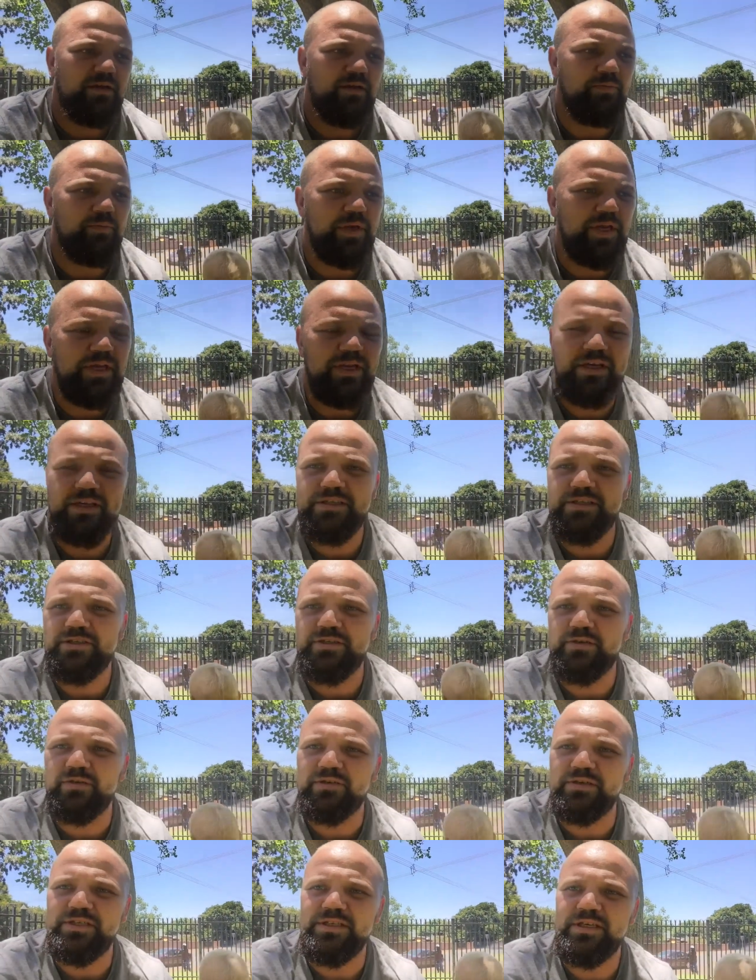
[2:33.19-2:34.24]
opinions
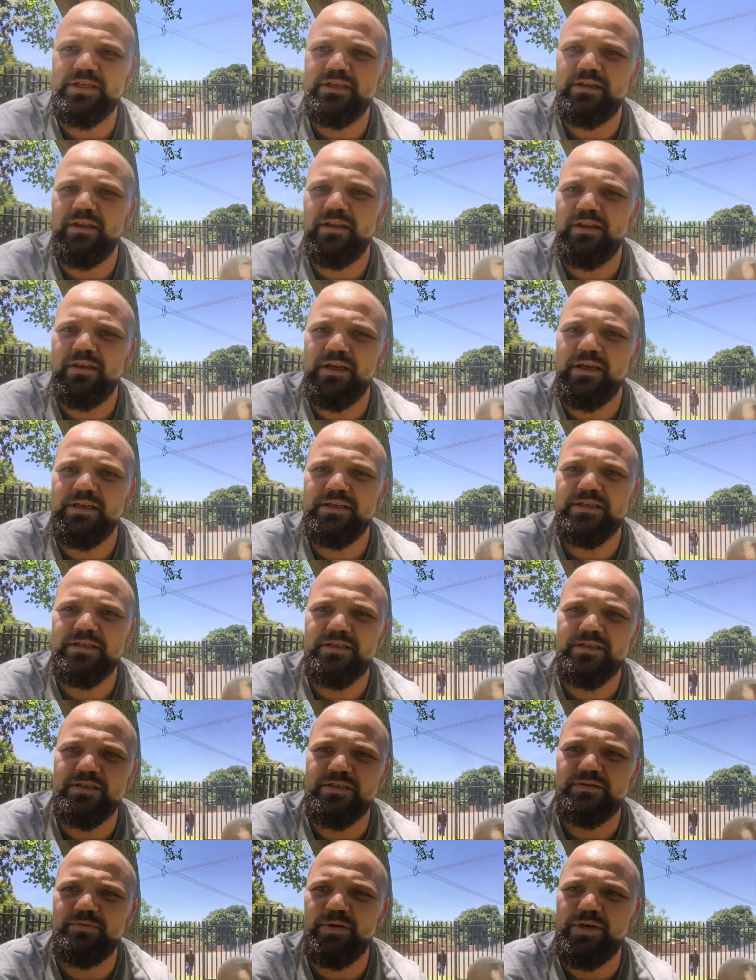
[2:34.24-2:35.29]
on certain things,
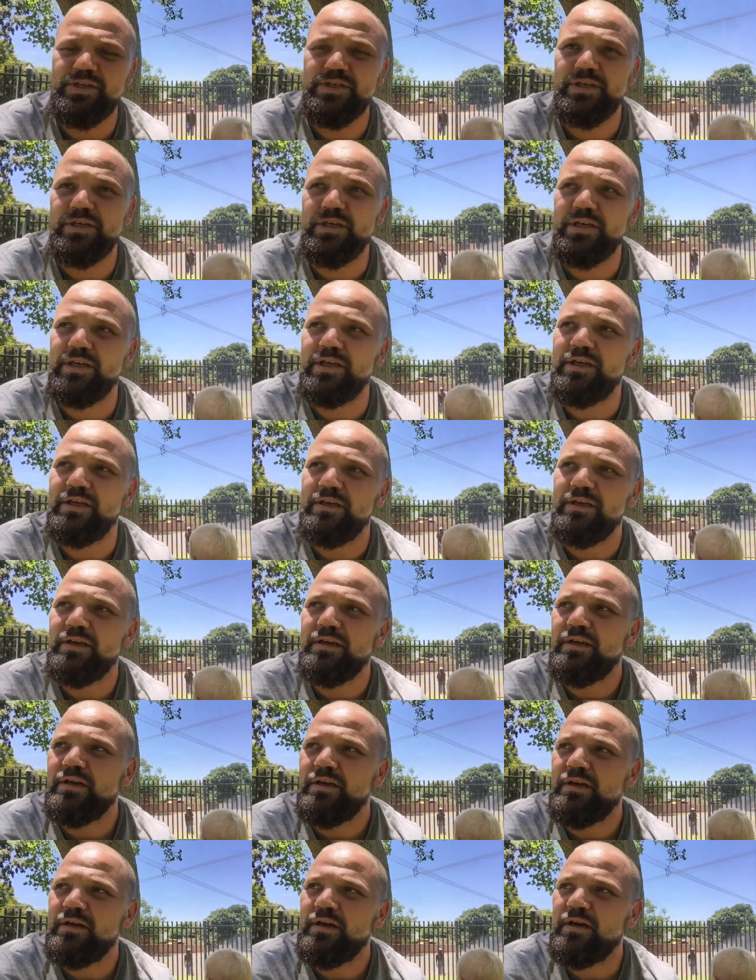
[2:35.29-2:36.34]
especially
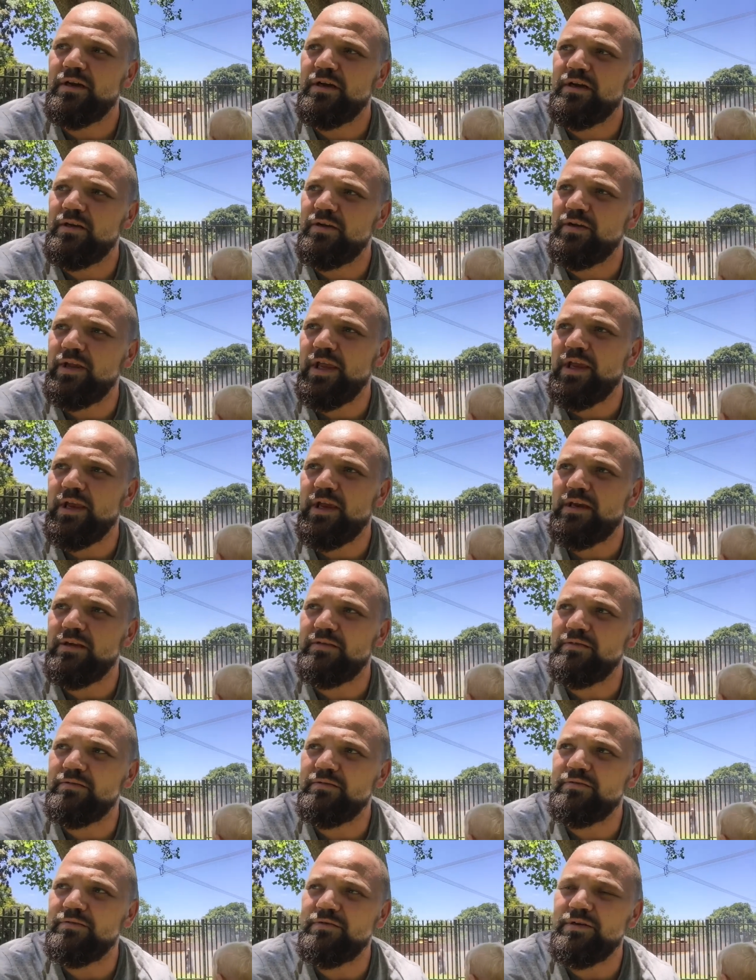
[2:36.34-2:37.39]
uh, looking at
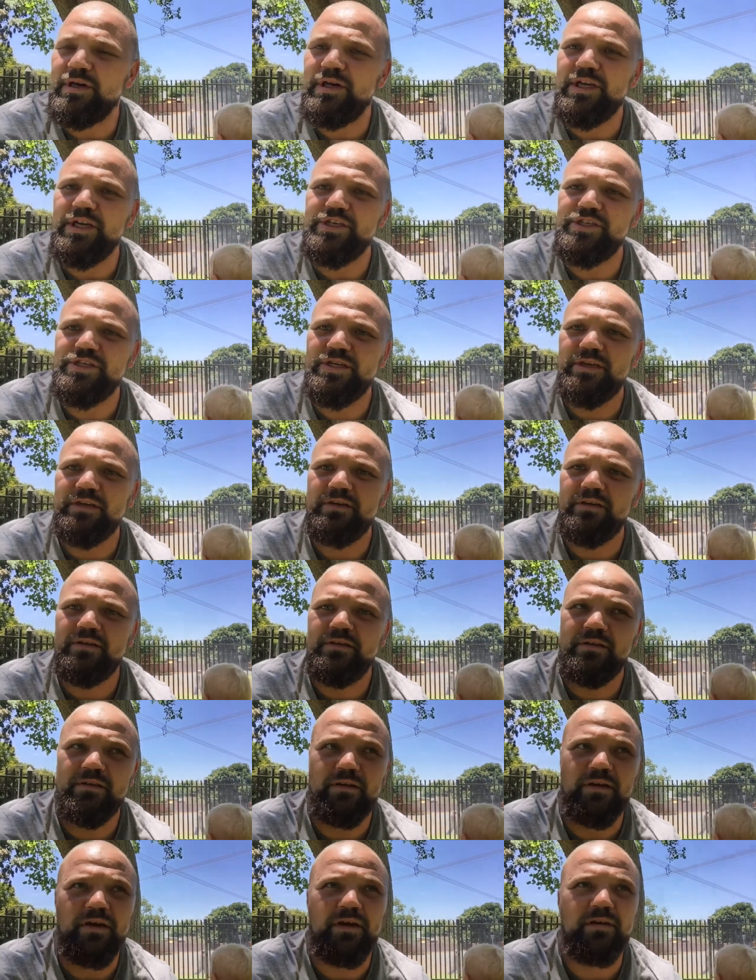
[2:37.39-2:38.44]
religion,
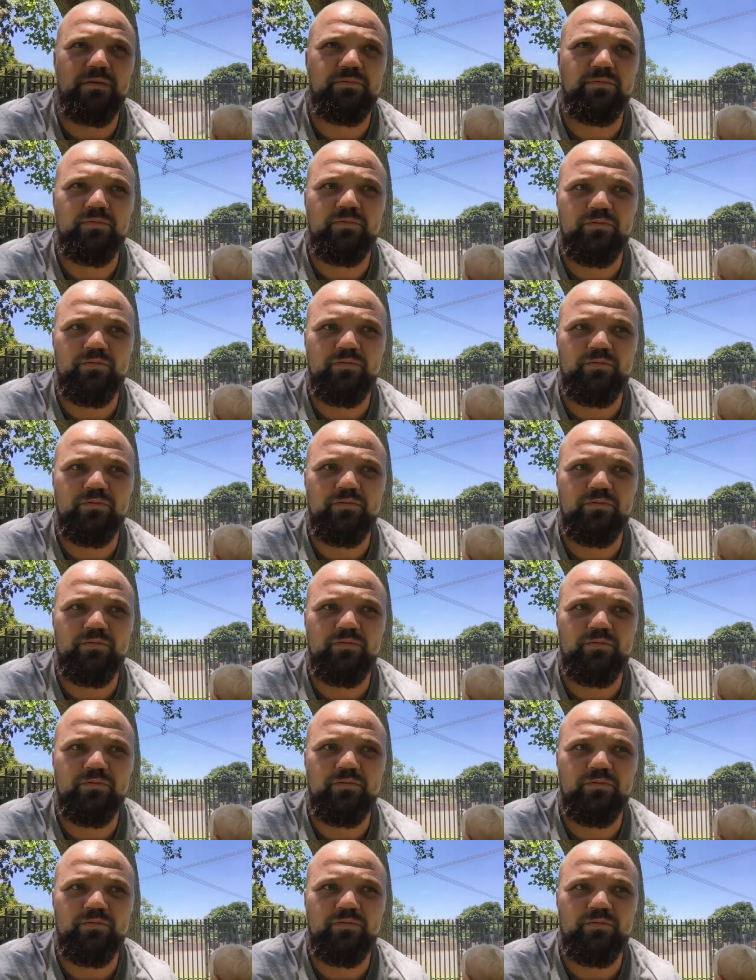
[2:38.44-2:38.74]
um,